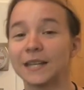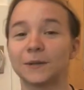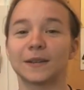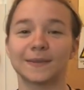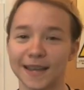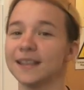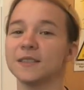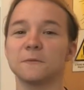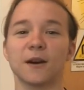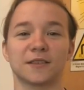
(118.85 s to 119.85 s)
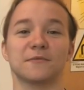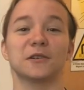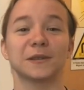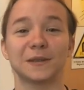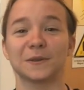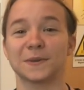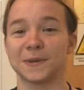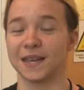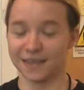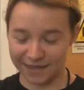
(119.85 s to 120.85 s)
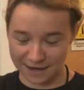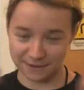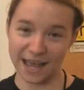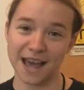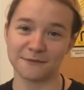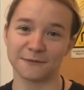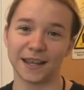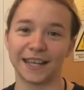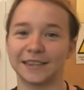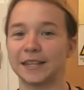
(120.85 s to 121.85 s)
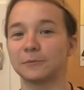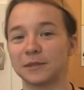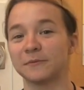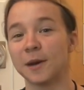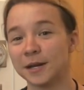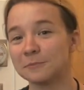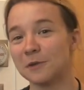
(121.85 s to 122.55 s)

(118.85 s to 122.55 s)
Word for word: to excite the water molecules that we have. And then when the water